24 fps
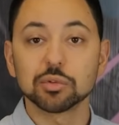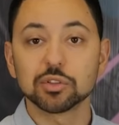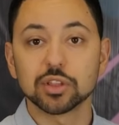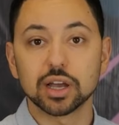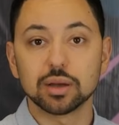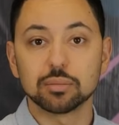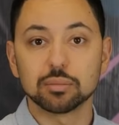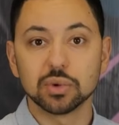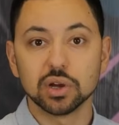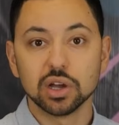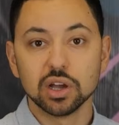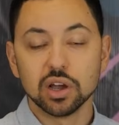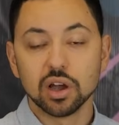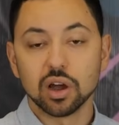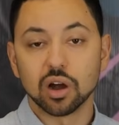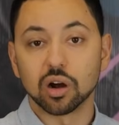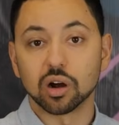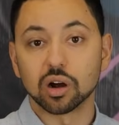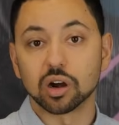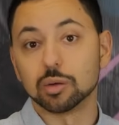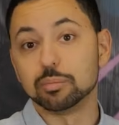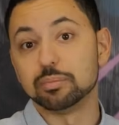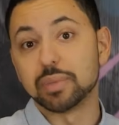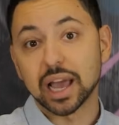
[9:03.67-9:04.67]
of them
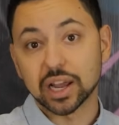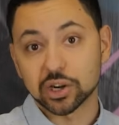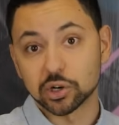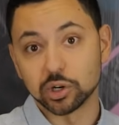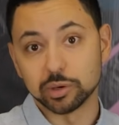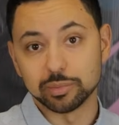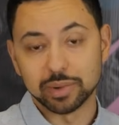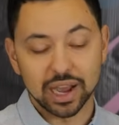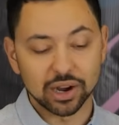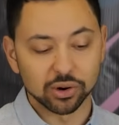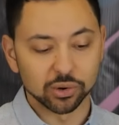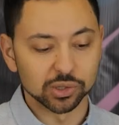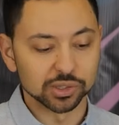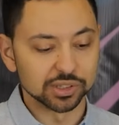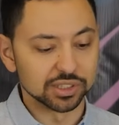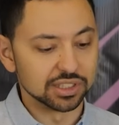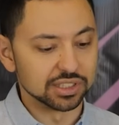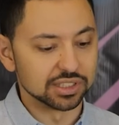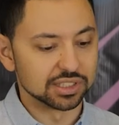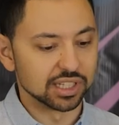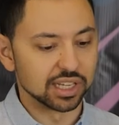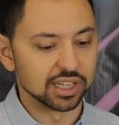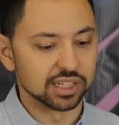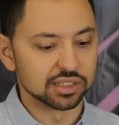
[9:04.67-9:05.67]
are battery powered
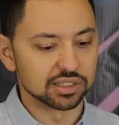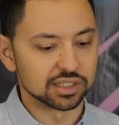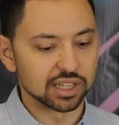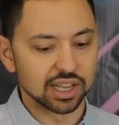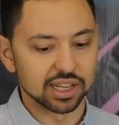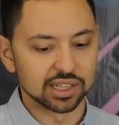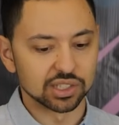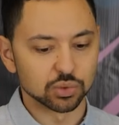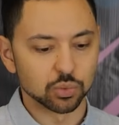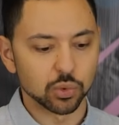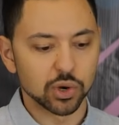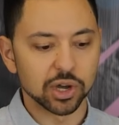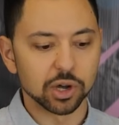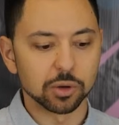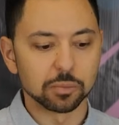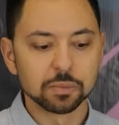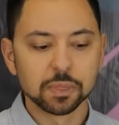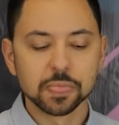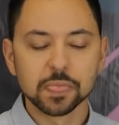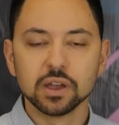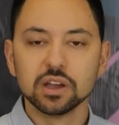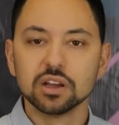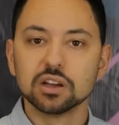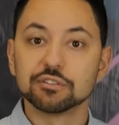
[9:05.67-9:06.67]
these days as well.
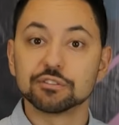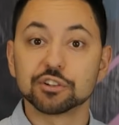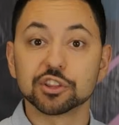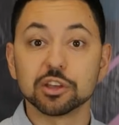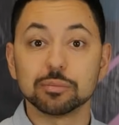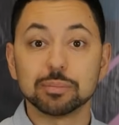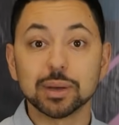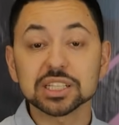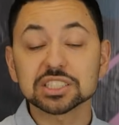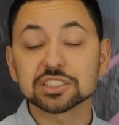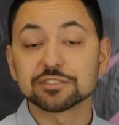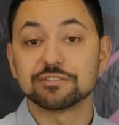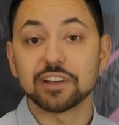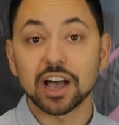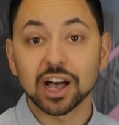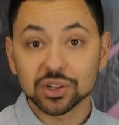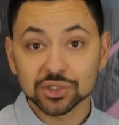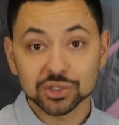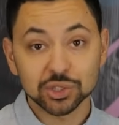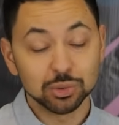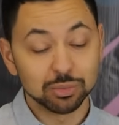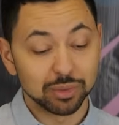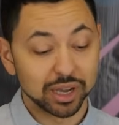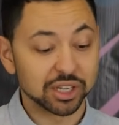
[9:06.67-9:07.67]
For the best
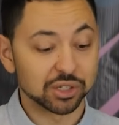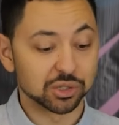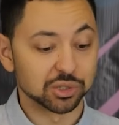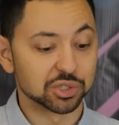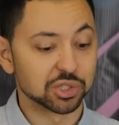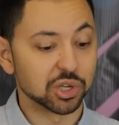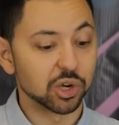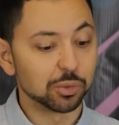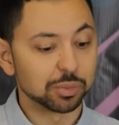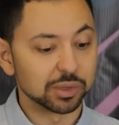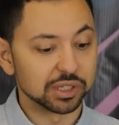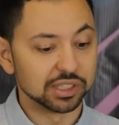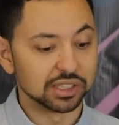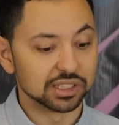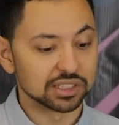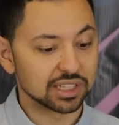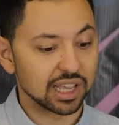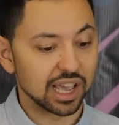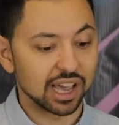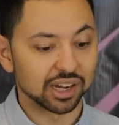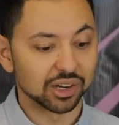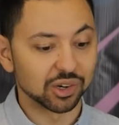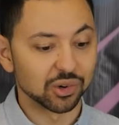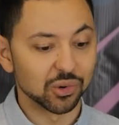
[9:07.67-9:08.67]
value microscope in this
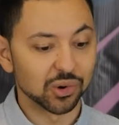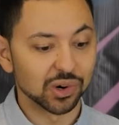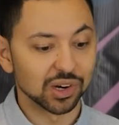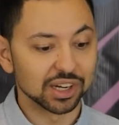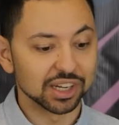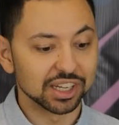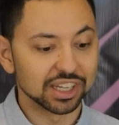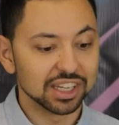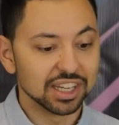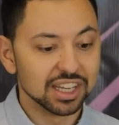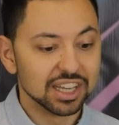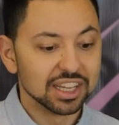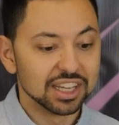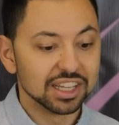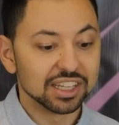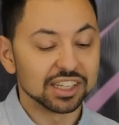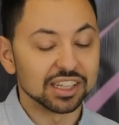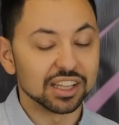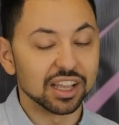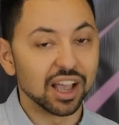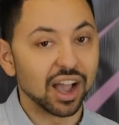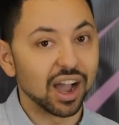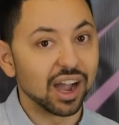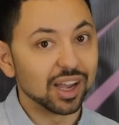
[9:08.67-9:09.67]
category,
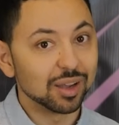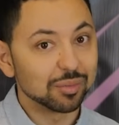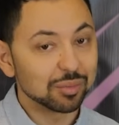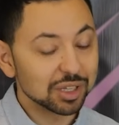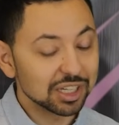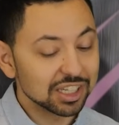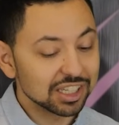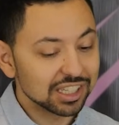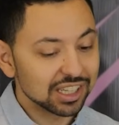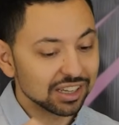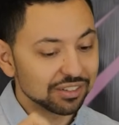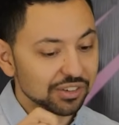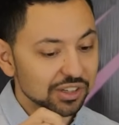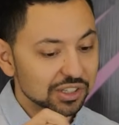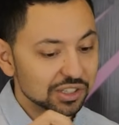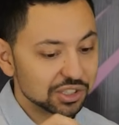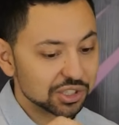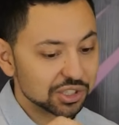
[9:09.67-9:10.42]
I'm going to give it